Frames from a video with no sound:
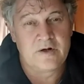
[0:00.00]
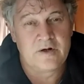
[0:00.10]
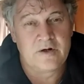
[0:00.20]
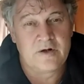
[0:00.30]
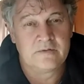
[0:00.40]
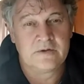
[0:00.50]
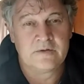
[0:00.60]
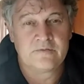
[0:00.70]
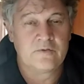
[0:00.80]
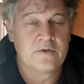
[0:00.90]
or
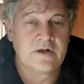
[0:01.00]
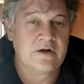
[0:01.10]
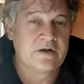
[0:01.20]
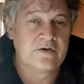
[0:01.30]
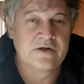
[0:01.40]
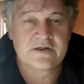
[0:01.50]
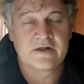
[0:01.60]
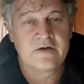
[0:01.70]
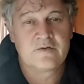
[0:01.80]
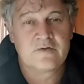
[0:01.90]
uh, for one other reason
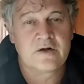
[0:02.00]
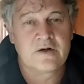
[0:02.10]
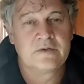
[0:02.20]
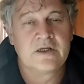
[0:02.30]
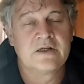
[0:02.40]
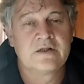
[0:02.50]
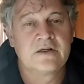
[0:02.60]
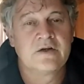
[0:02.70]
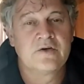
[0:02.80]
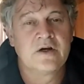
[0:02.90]
have to come there in
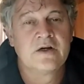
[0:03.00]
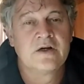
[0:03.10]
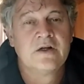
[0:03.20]
the area.